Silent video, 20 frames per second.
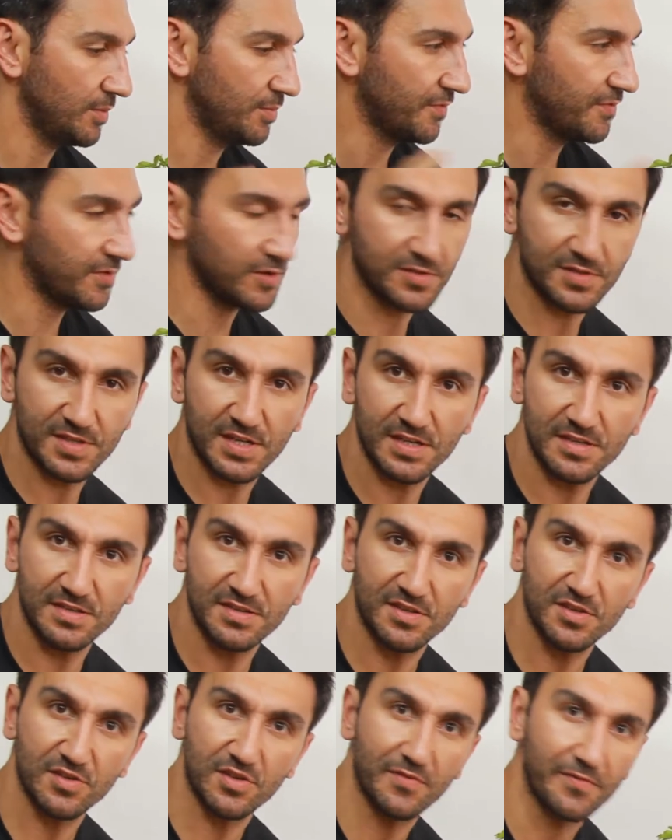Before starting
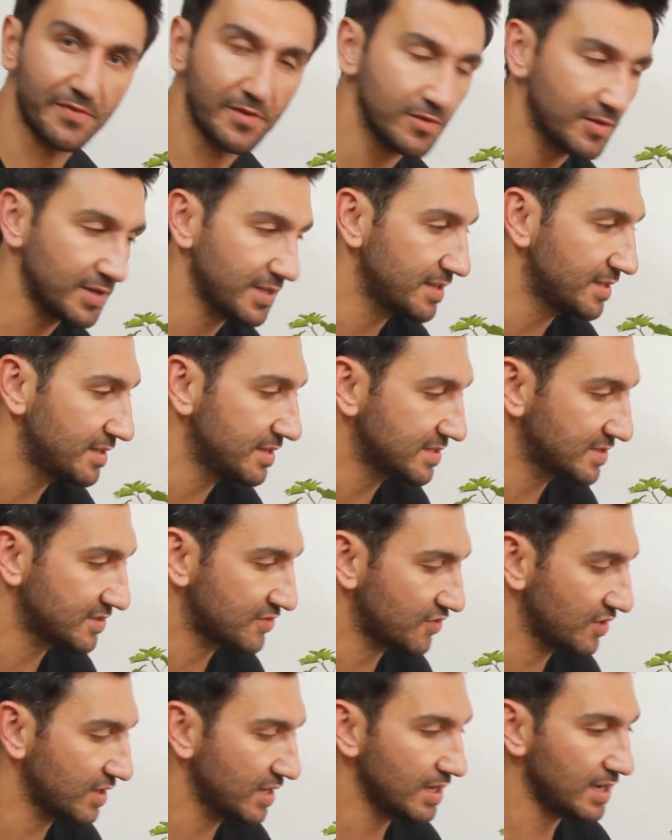to defoliate this
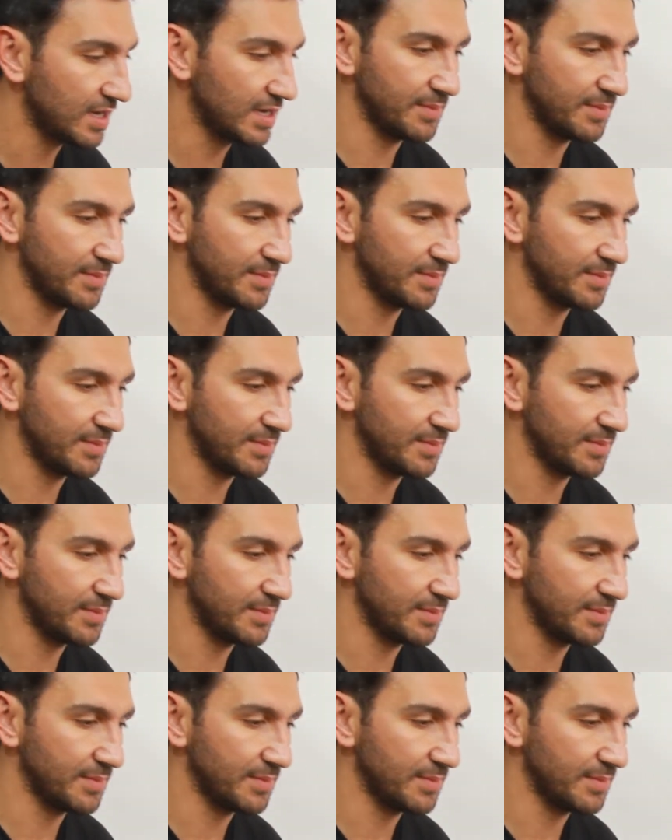tree, I